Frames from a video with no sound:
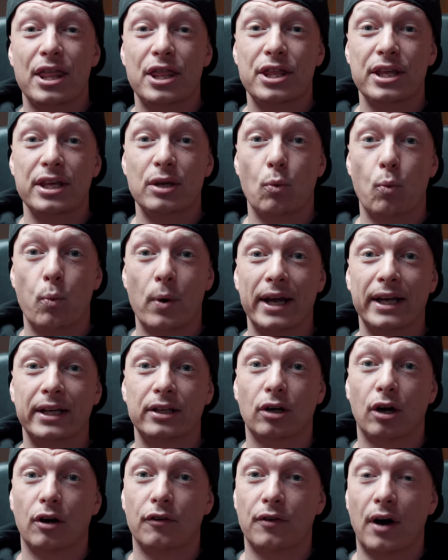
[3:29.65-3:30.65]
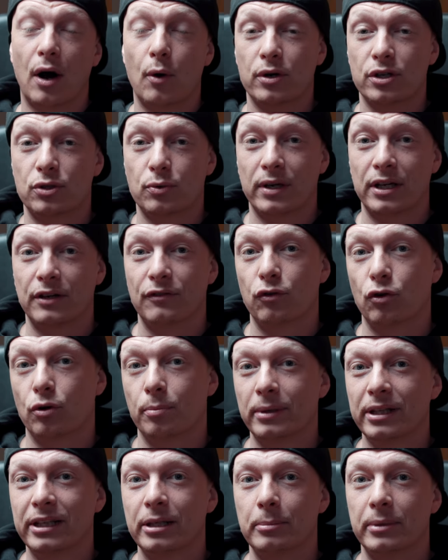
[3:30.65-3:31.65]
the weight of our
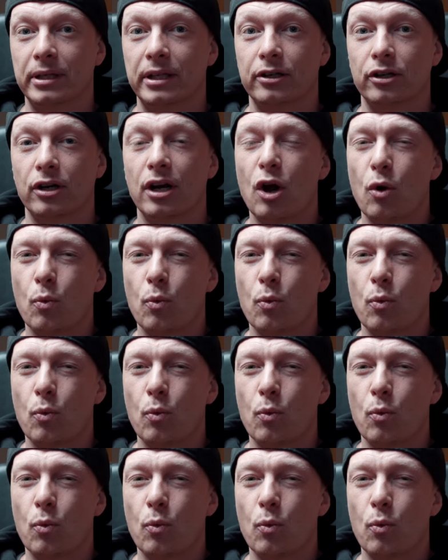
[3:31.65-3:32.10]
24mm,